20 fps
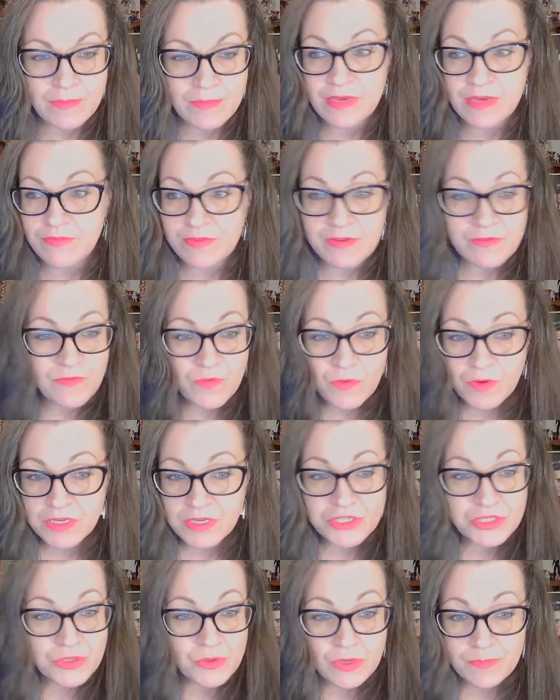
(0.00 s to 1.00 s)
even for a
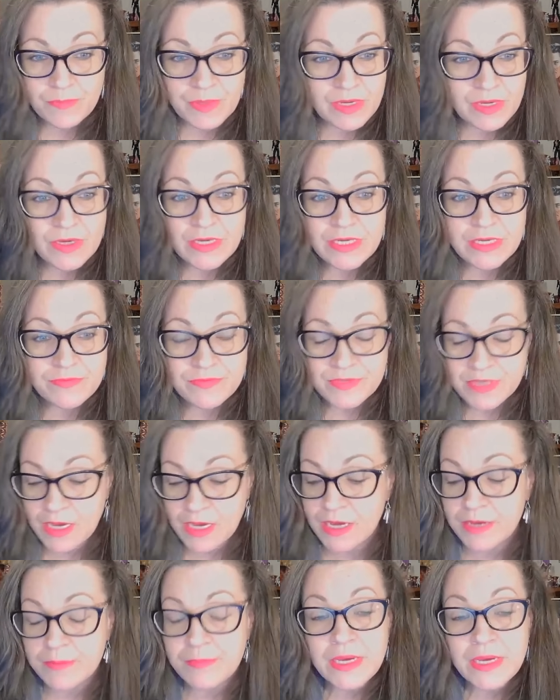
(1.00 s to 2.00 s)
short period of
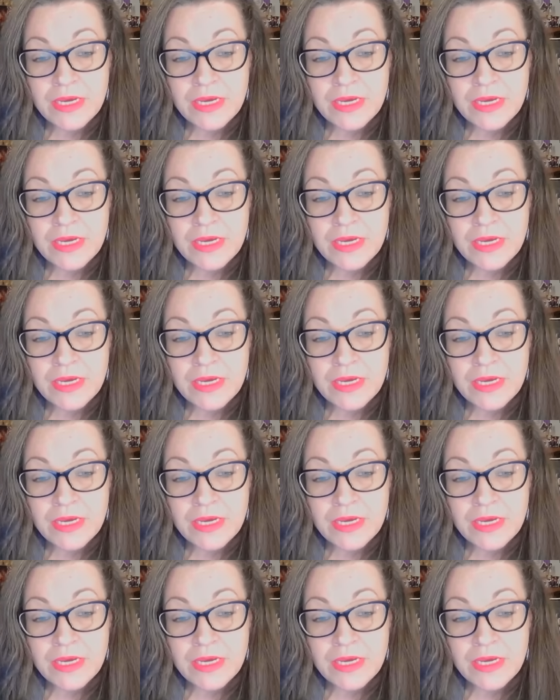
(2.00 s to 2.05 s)
time.